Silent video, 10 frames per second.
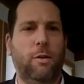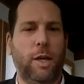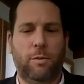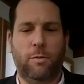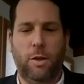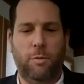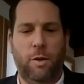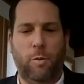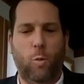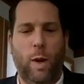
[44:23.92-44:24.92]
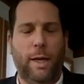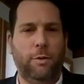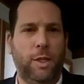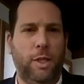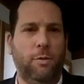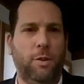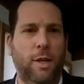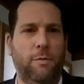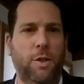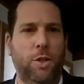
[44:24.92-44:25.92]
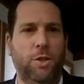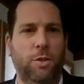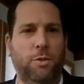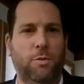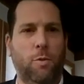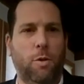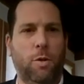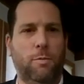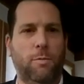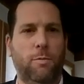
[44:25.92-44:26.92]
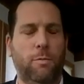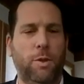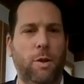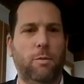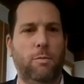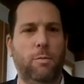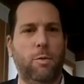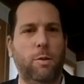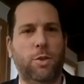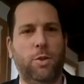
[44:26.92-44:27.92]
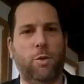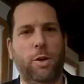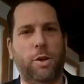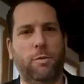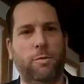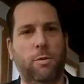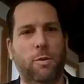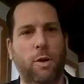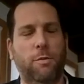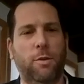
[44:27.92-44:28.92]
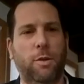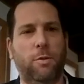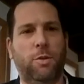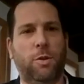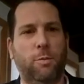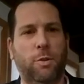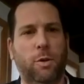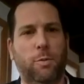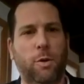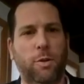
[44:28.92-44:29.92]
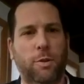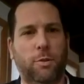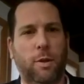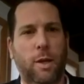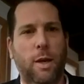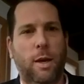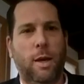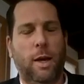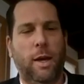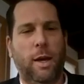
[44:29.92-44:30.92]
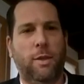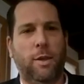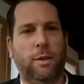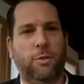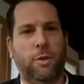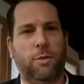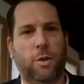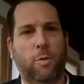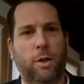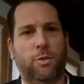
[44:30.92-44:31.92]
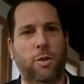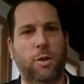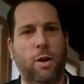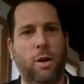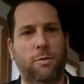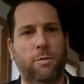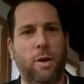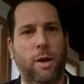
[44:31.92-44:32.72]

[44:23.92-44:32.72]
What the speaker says: like, there are wildly different definitions for the majority of the terms and approaches. And I think it's just a question of,